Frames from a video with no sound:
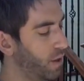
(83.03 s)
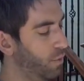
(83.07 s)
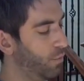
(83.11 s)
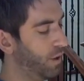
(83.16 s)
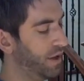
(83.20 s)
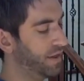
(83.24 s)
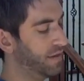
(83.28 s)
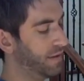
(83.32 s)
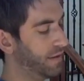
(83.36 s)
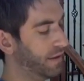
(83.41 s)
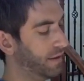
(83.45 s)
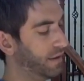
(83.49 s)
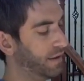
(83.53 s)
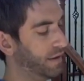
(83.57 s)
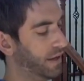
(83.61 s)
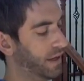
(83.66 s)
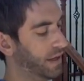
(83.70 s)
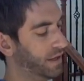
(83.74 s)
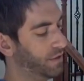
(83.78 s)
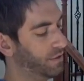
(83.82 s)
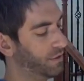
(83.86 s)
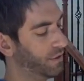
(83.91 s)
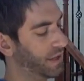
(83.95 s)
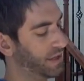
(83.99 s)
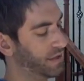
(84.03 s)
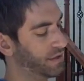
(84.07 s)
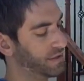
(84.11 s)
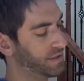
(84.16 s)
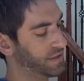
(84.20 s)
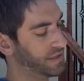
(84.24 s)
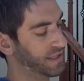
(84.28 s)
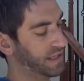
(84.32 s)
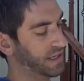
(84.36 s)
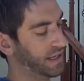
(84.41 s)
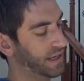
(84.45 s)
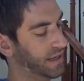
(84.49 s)
When the, and you can
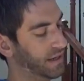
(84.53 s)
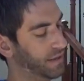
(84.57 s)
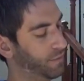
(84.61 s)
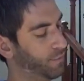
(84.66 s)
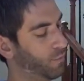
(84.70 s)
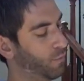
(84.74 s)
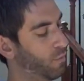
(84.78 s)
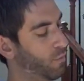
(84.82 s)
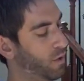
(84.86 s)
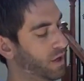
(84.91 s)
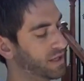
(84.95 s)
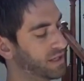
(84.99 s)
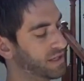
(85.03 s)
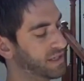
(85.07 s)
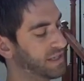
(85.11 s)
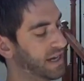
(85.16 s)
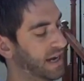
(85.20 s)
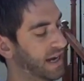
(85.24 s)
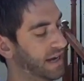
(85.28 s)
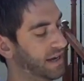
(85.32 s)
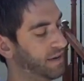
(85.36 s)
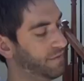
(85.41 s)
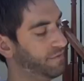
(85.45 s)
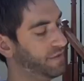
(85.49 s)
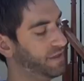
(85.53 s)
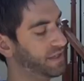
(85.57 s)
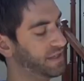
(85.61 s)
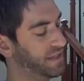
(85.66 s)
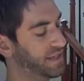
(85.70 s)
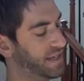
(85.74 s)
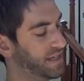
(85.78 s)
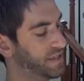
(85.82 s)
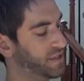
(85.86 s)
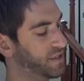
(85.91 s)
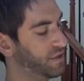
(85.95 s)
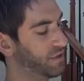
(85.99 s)
see on one side of the
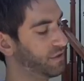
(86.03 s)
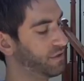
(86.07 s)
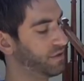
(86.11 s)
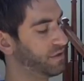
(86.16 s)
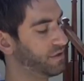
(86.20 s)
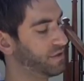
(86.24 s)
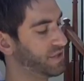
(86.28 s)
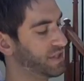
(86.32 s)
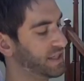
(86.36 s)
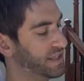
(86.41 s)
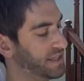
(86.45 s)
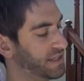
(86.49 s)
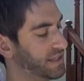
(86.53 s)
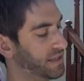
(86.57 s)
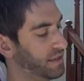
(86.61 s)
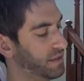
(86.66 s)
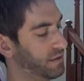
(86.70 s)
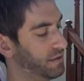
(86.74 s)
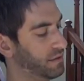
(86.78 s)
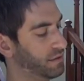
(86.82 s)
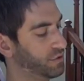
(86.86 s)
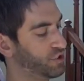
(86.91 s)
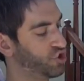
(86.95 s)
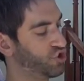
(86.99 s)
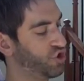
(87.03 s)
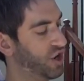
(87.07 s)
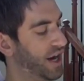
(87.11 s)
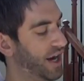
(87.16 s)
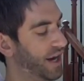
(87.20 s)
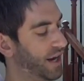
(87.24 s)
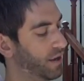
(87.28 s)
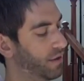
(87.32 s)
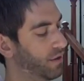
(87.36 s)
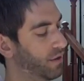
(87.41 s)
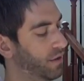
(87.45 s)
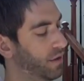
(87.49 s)
sensor, there's this little
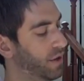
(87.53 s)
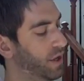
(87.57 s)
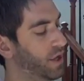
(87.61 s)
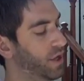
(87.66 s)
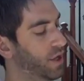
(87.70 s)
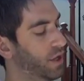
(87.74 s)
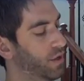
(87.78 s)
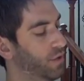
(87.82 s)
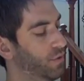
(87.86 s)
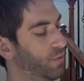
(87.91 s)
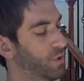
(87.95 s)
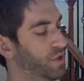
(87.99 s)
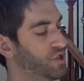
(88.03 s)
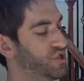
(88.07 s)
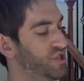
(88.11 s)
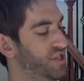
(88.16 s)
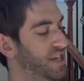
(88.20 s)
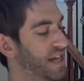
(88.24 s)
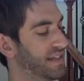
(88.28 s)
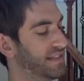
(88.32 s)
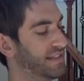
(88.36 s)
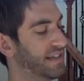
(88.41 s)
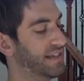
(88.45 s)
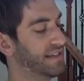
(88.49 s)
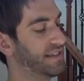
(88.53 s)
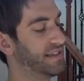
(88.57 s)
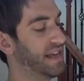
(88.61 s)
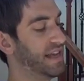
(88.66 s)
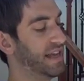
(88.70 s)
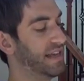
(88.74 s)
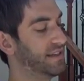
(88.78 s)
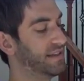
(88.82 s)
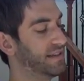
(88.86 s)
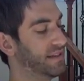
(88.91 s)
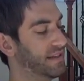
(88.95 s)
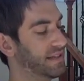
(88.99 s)
triangle which
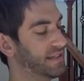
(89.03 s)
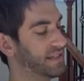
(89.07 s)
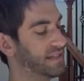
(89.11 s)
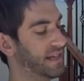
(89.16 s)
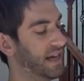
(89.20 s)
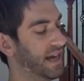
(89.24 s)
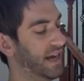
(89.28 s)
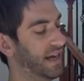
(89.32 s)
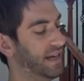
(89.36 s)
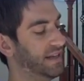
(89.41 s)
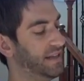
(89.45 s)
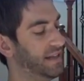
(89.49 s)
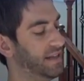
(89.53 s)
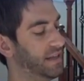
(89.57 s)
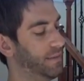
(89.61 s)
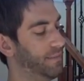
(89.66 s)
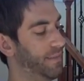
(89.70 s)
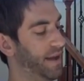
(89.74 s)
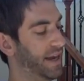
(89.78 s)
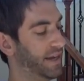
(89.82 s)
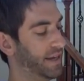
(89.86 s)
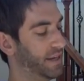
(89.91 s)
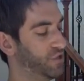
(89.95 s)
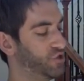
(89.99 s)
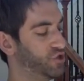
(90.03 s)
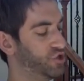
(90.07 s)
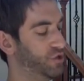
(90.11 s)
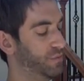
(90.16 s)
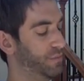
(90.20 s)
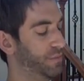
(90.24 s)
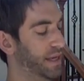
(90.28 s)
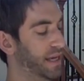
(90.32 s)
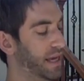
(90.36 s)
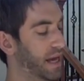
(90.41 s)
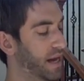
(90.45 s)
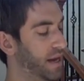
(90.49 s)
designate the side that the magnet
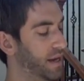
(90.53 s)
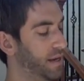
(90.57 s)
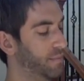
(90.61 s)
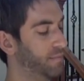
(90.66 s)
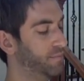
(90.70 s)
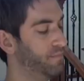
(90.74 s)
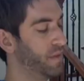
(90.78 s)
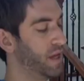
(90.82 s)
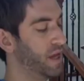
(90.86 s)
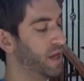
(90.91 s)
should be on.